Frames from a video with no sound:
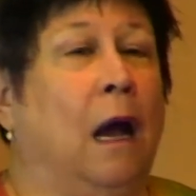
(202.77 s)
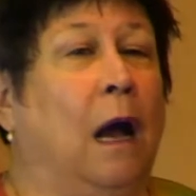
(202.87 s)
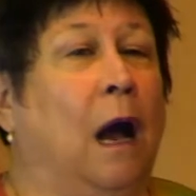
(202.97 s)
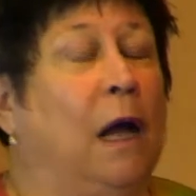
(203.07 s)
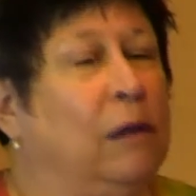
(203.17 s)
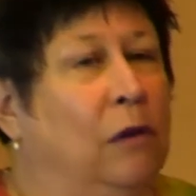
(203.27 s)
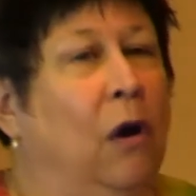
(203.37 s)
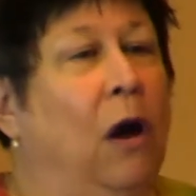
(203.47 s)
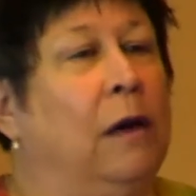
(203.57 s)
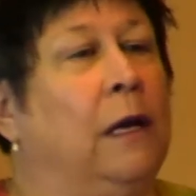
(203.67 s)
I
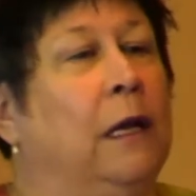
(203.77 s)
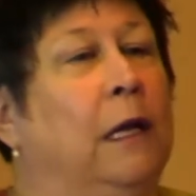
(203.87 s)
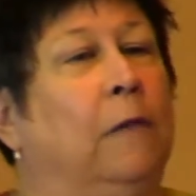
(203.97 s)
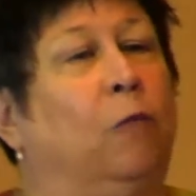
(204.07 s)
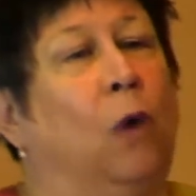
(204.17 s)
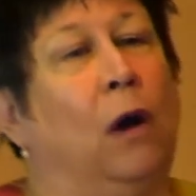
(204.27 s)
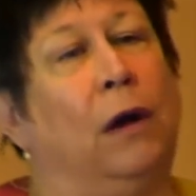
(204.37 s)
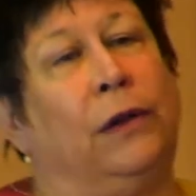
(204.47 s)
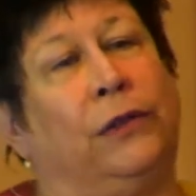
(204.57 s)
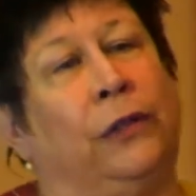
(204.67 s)
thought it
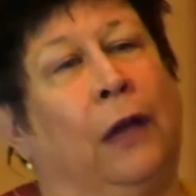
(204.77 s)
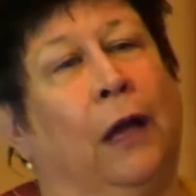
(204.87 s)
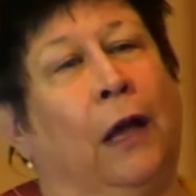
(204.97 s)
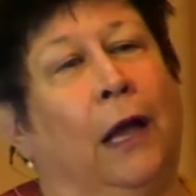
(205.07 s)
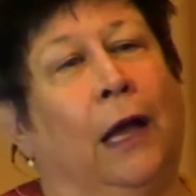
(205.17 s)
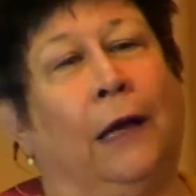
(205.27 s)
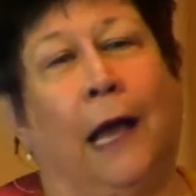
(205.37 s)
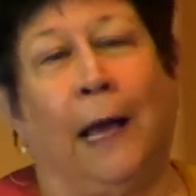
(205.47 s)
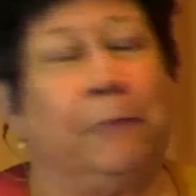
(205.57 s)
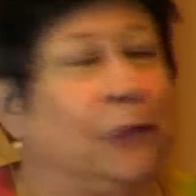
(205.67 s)
was an
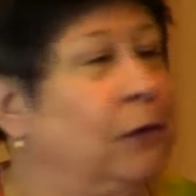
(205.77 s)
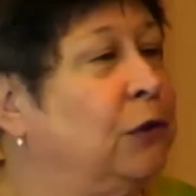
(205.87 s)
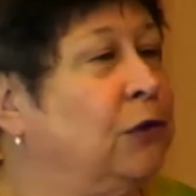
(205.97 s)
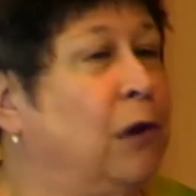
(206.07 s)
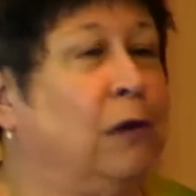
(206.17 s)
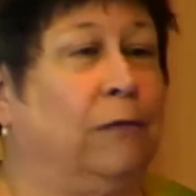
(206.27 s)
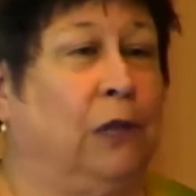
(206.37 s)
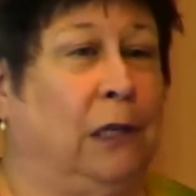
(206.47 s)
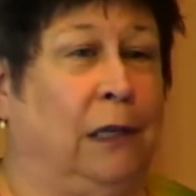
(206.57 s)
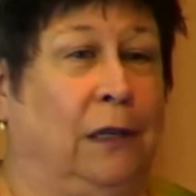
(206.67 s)
absolute stroke of
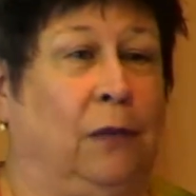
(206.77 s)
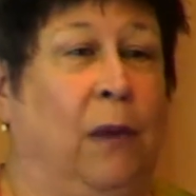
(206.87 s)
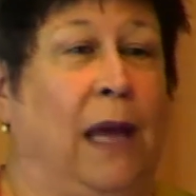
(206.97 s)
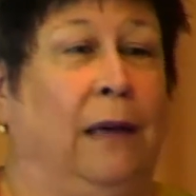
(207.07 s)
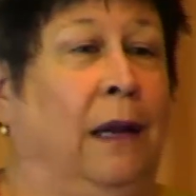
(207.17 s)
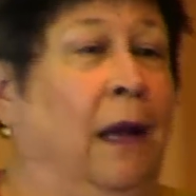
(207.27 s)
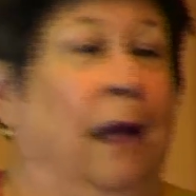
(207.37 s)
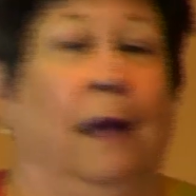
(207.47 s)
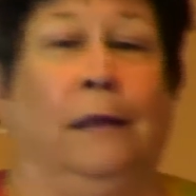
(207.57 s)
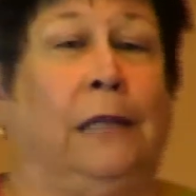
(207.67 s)
genius when
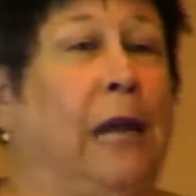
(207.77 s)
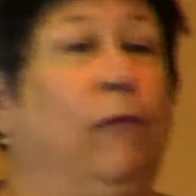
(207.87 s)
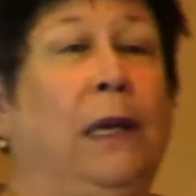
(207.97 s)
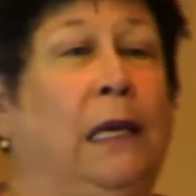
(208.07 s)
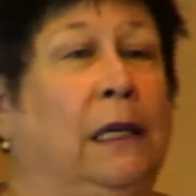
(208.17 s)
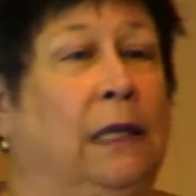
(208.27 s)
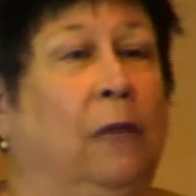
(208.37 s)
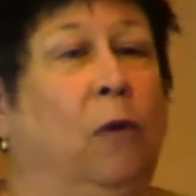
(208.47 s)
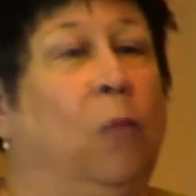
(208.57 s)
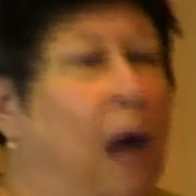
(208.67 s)
Dave Wicke said,
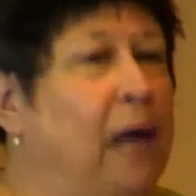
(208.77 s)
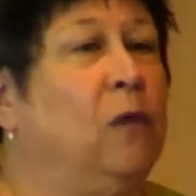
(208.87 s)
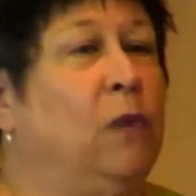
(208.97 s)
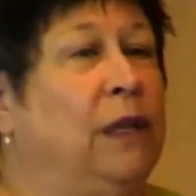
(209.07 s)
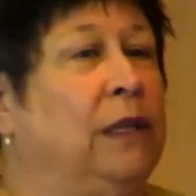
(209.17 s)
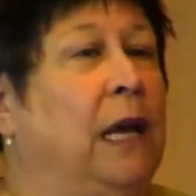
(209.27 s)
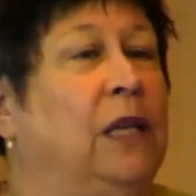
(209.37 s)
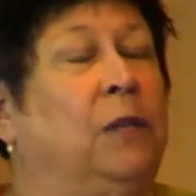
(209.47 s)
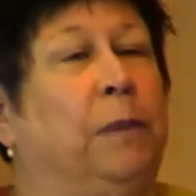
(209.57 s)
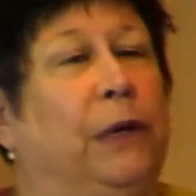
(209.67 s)
well, why don't we say
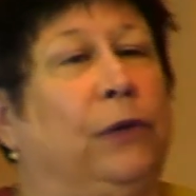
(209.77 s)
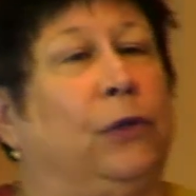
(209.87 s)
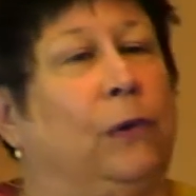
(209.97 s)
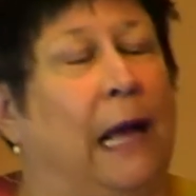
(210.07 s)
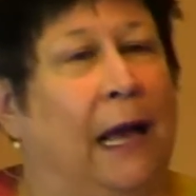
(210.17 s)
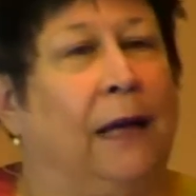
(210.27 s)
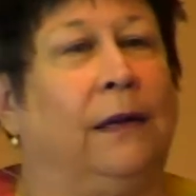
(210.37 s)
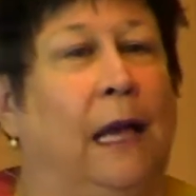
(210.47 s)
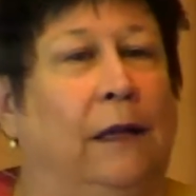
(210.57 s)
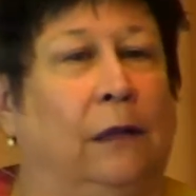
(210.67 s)
spiritual and
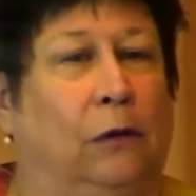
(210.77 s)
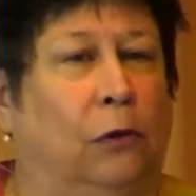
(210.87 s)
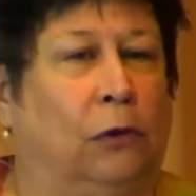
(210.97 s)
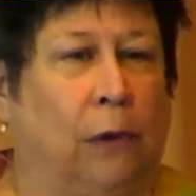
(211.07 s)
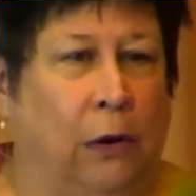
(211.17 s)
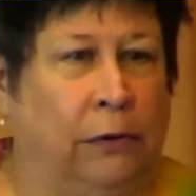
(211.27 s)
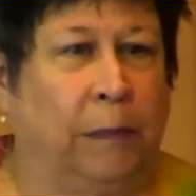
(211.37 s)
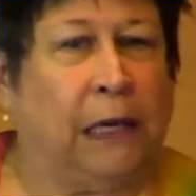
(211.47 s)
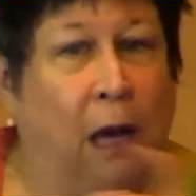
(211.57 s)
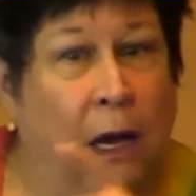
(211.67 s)
ethical growth?
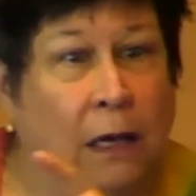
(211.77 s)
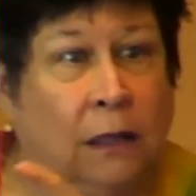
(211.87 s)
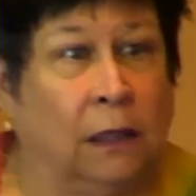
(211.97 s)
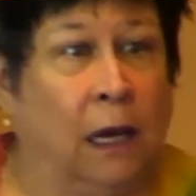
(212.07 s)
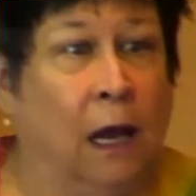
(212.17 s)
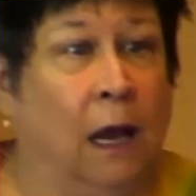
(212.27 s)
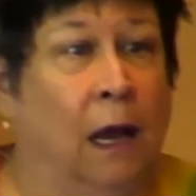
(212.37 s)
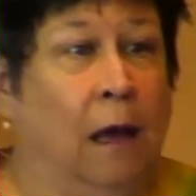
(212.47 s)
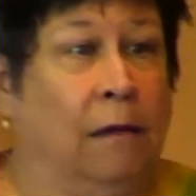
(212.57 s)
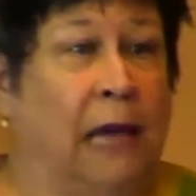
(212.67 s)
Because
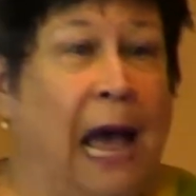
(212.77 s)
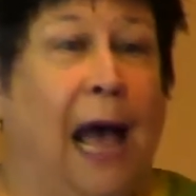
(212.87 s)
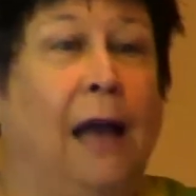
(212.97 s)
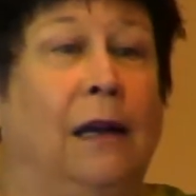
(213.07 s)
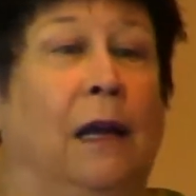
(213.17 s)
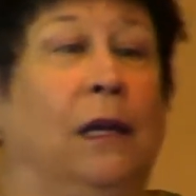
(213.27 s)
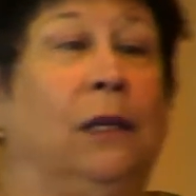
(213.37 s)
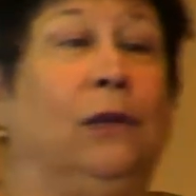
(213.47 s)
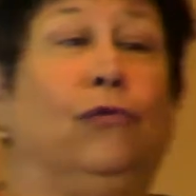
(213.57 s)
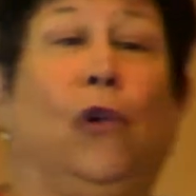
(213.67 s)
that
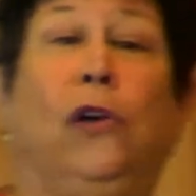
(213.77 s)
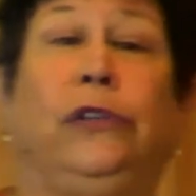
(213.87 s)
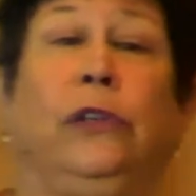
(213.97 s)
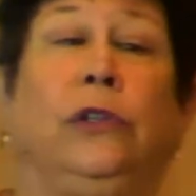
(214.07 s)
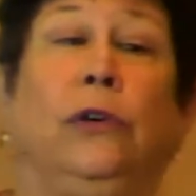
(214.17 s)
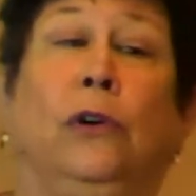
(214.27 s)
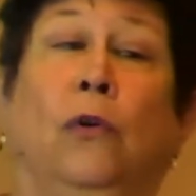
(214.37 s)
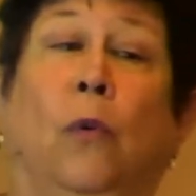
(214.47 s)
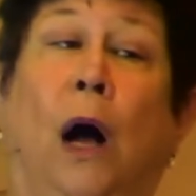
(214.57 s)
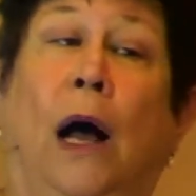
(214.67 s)
draws the circle
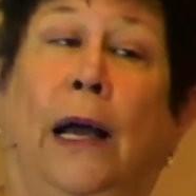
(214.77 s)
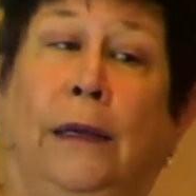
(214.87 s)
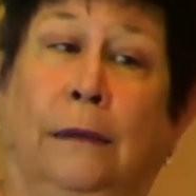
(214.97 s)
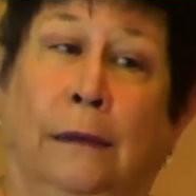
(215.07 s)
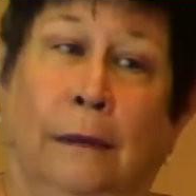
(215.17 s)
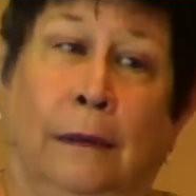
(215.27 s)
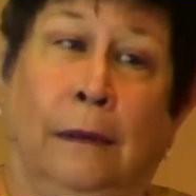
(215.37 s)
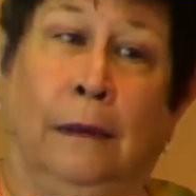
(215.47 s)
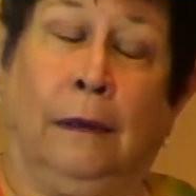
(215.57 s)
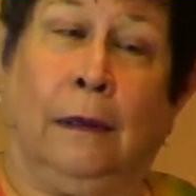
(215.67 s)
wide.
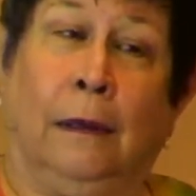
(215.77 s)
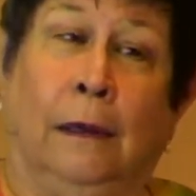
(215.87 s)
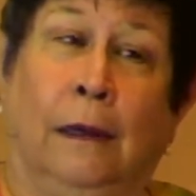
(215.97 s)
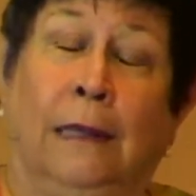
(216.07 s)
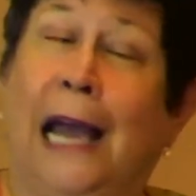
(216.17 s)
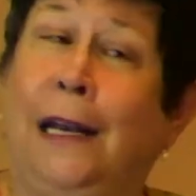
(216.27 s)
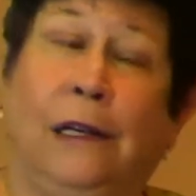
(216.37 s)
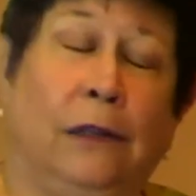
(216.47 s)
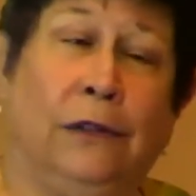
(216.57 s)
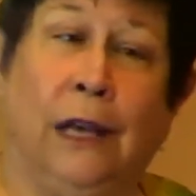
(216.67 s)
That
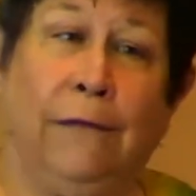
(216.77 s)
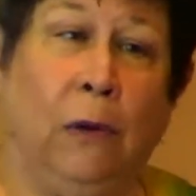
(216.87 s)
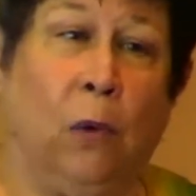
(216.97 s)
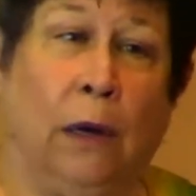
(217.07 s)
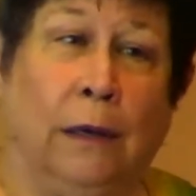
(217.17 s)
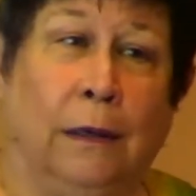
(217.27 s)
includes everyone.